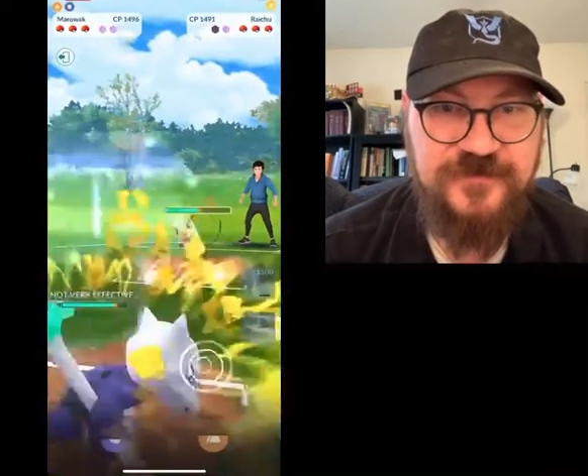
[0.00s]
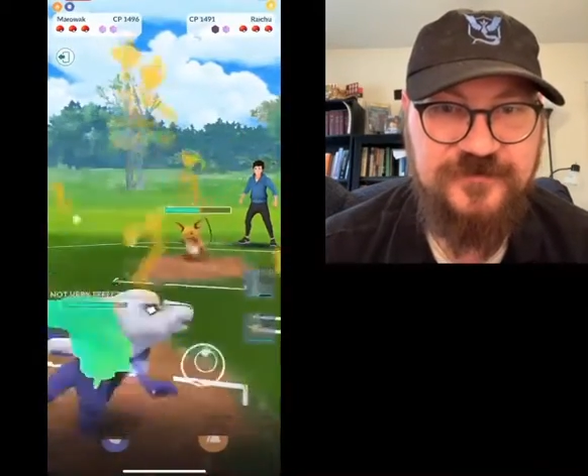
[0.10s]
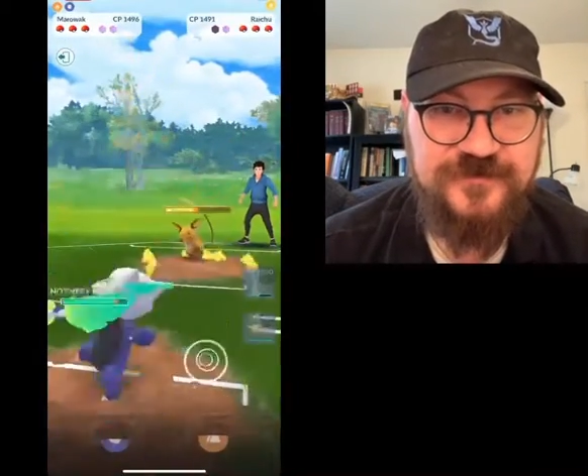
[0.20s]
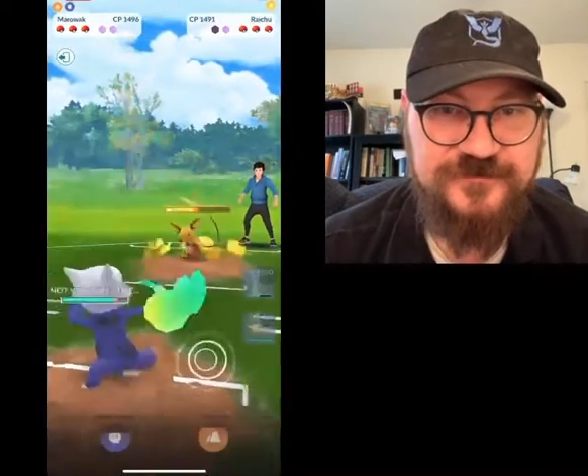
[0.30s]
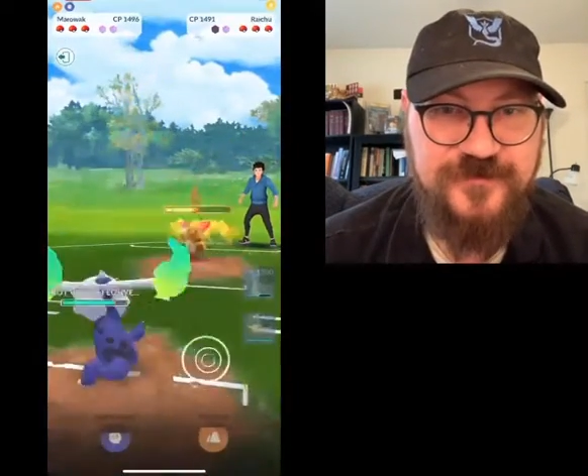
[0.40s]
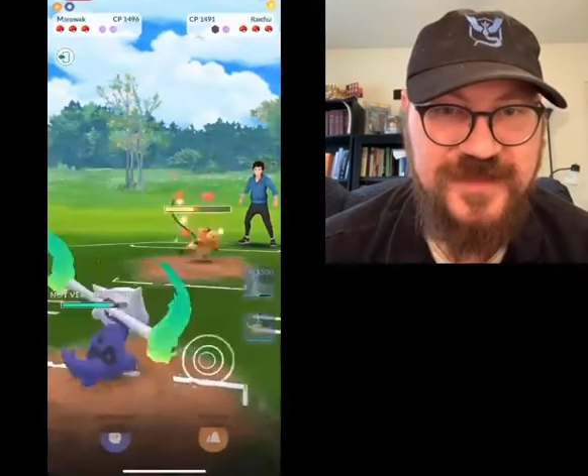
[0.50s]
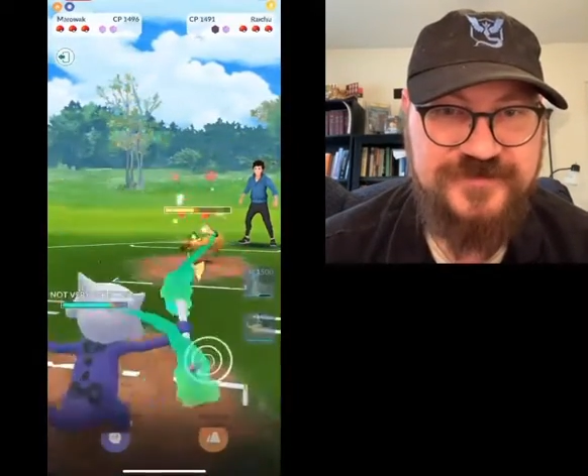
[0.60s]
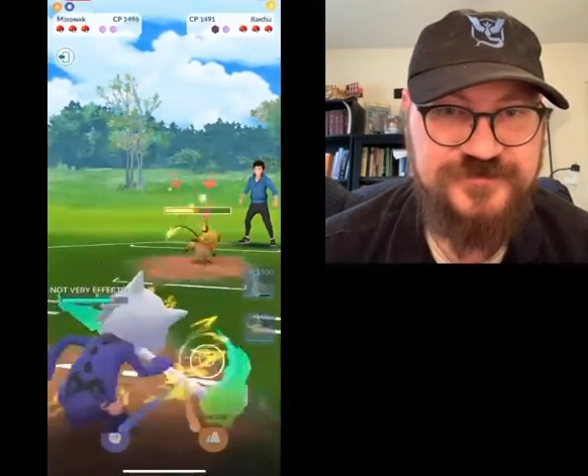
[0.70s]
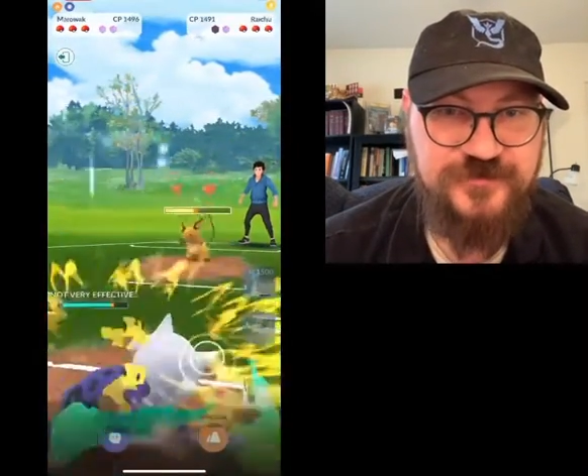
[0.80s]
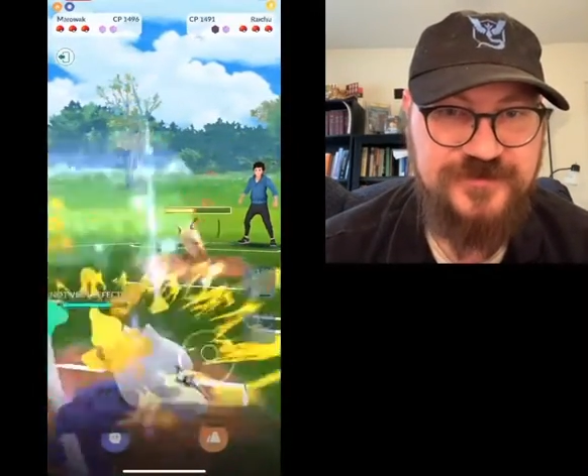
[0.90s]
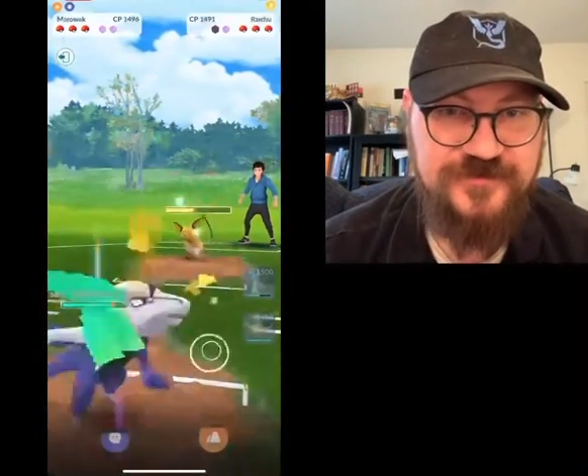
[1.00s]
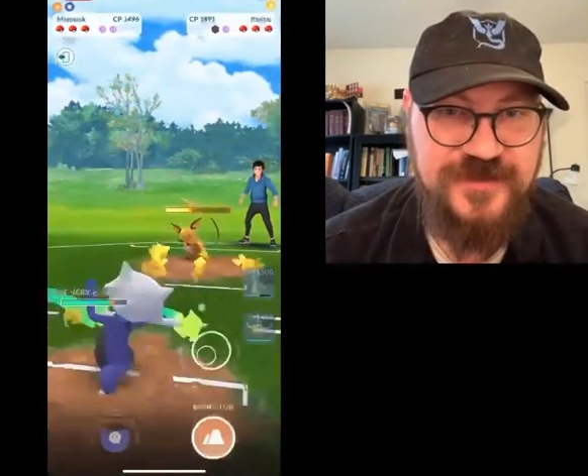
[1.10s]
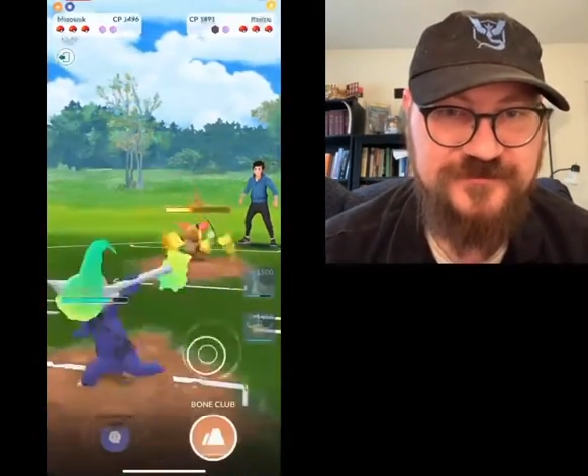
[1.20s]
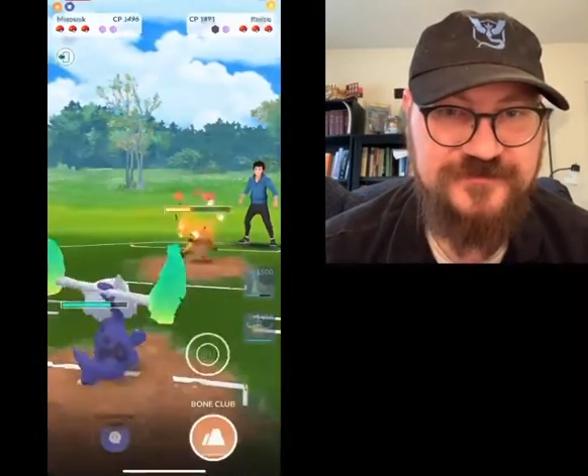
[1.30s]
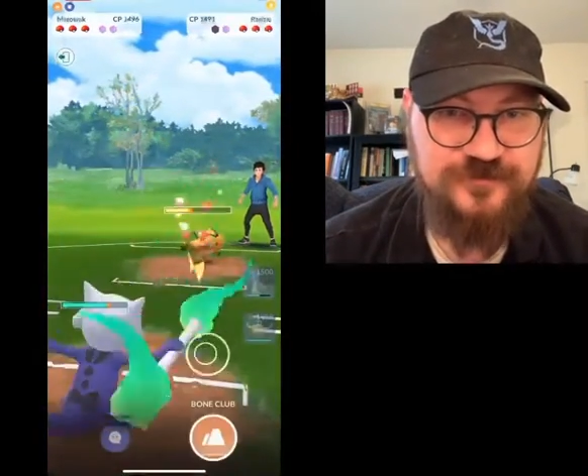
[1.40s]
this match with
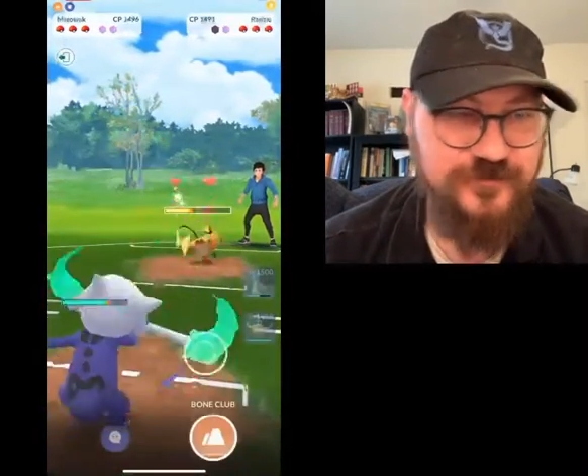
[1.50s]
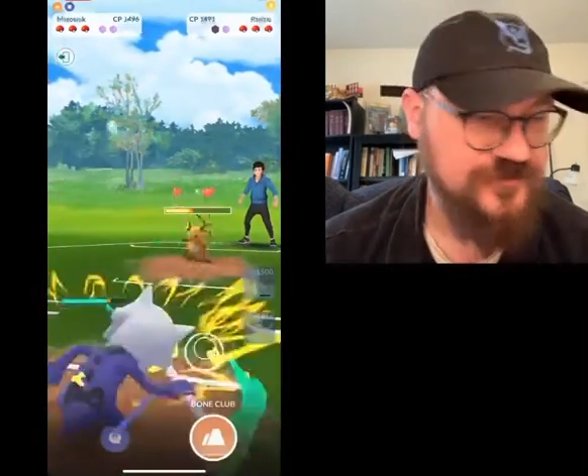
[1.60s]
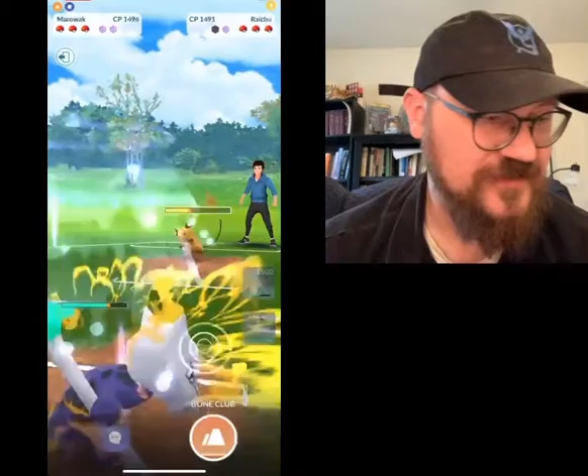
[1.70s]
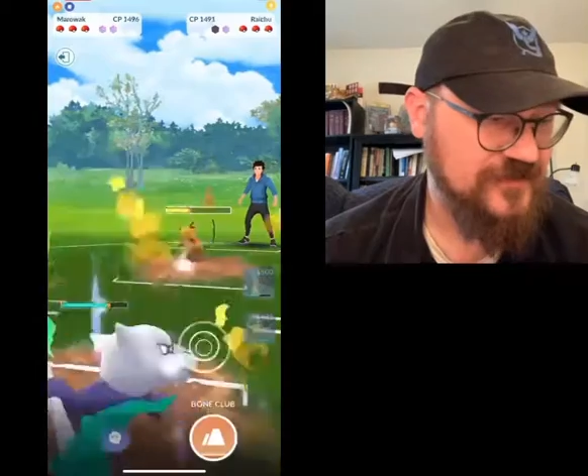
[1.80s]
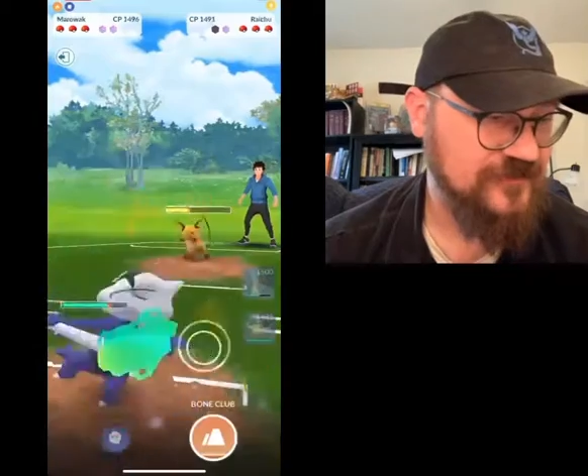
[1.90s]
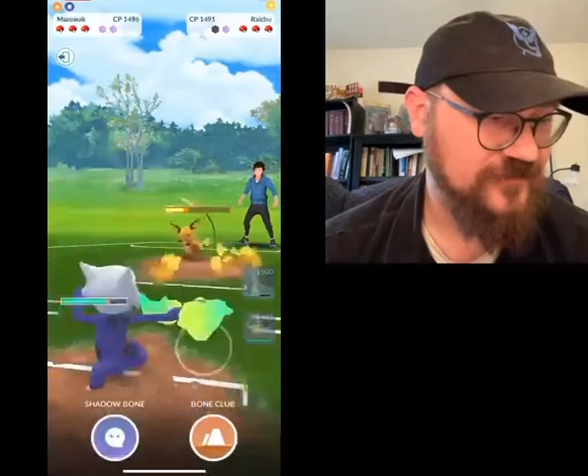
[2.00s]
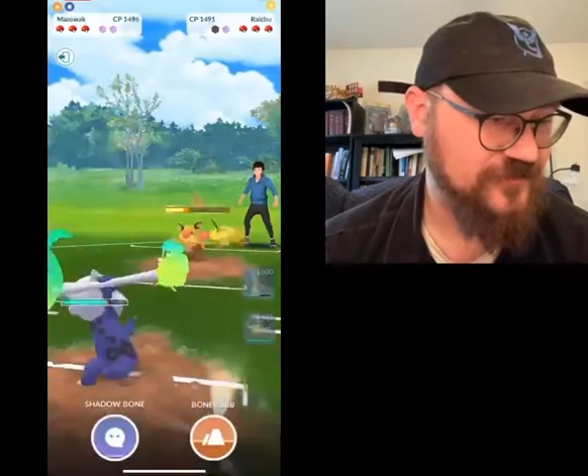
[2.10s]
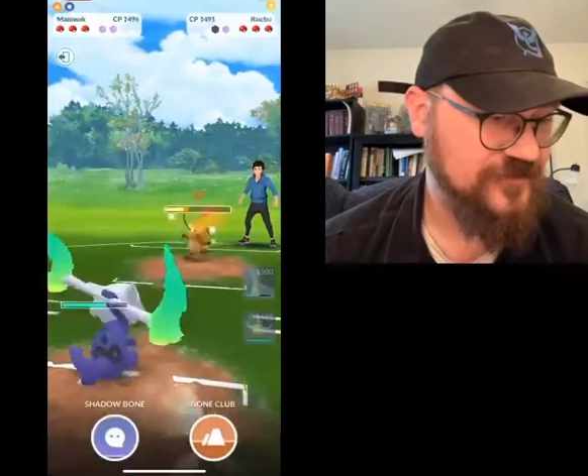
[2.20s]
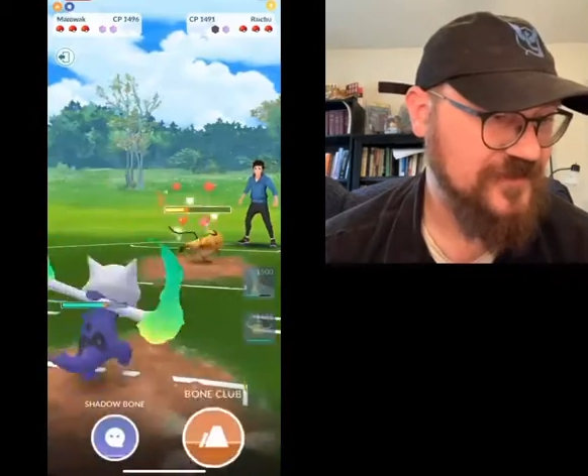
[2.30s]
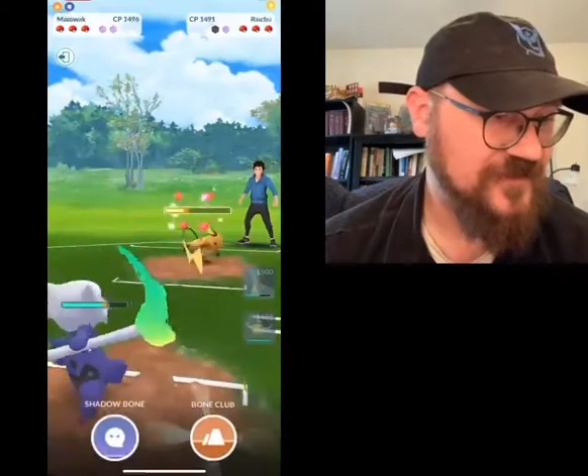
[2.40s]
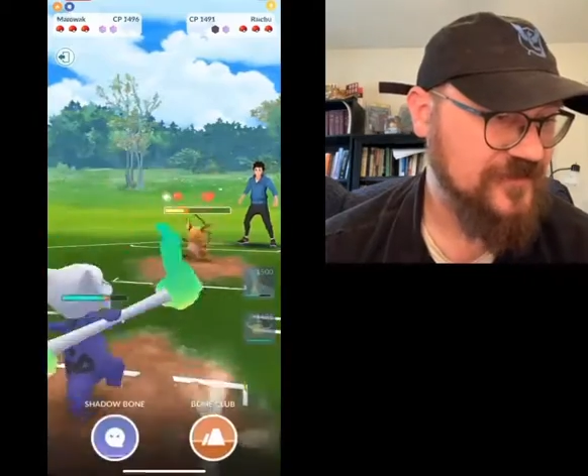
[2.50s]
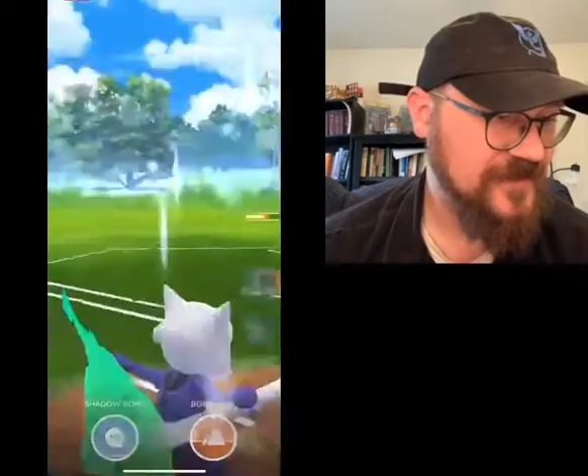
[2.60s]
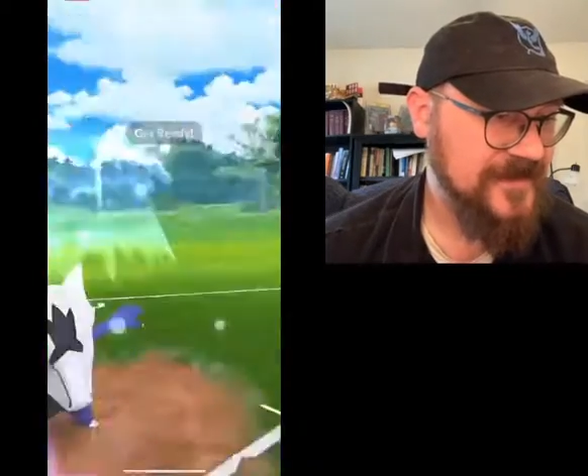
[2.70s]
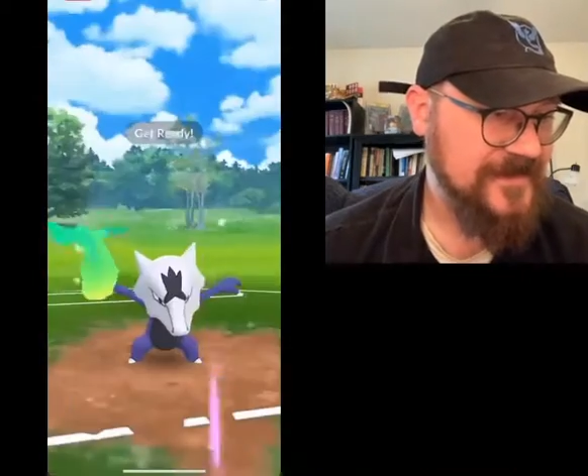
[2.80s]
that particular player.